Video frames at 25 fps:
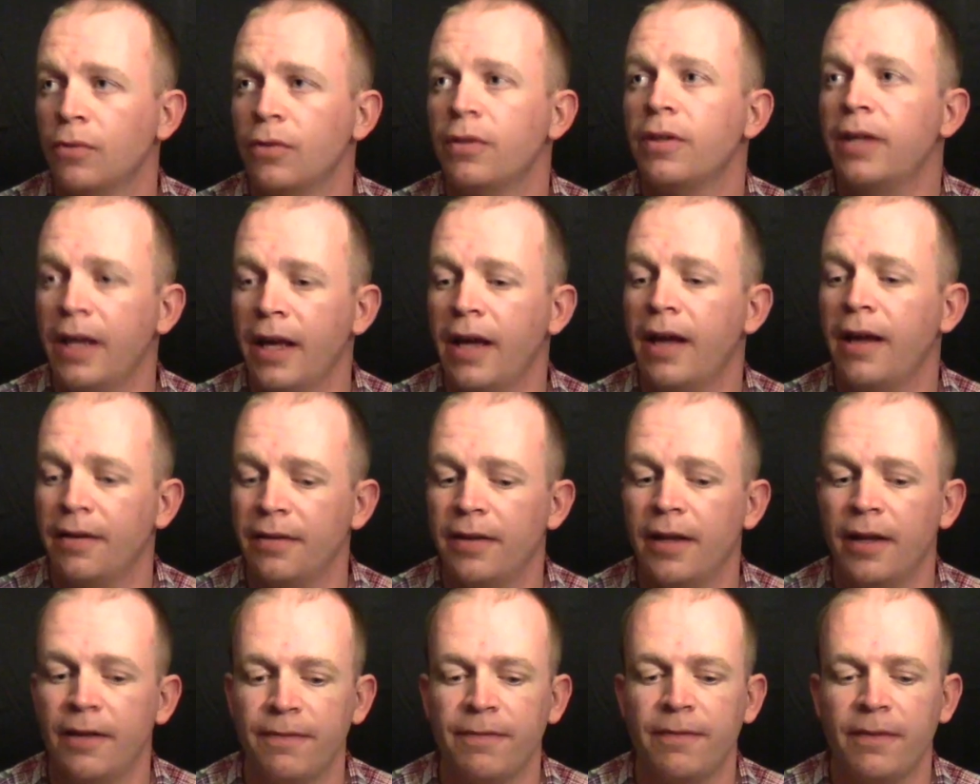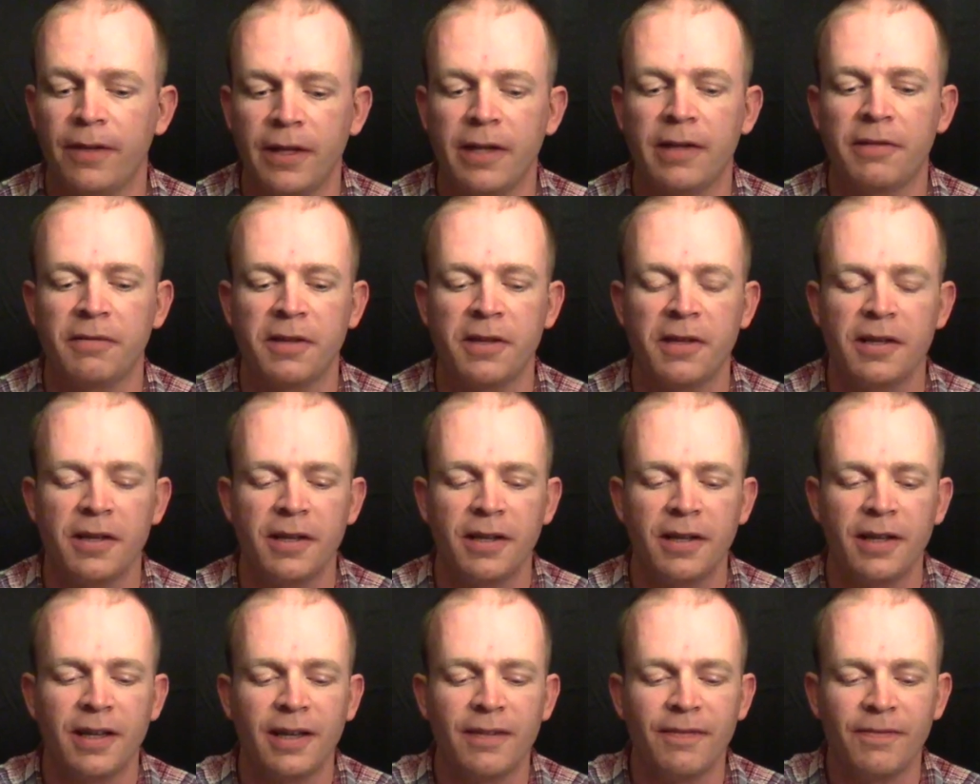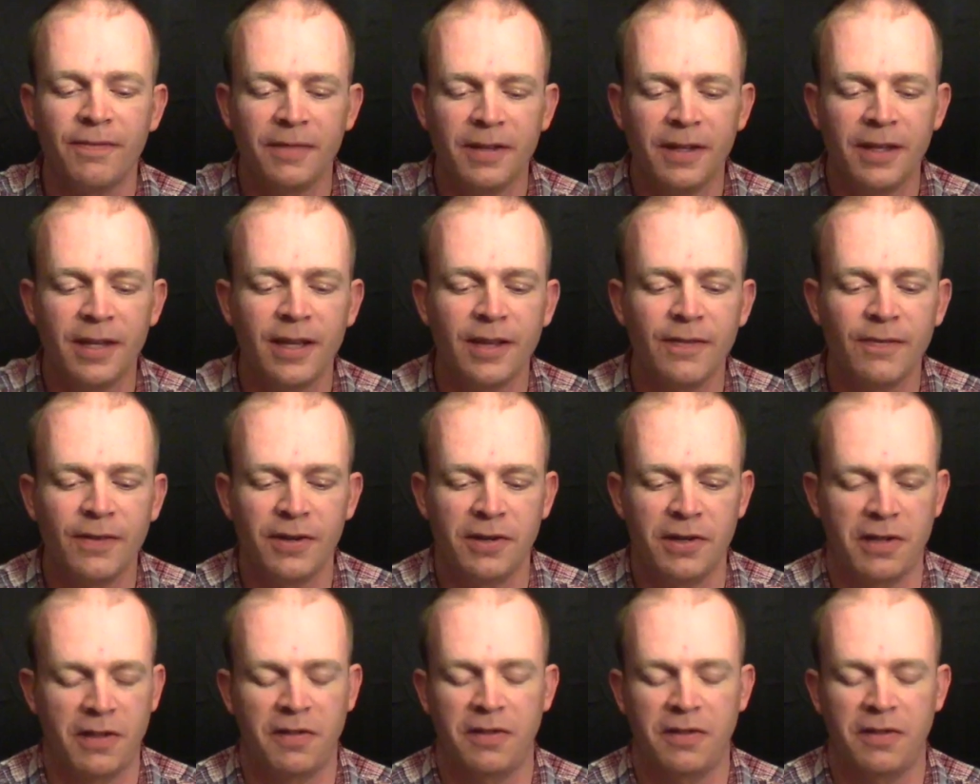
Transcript: Yeah, definitely. he even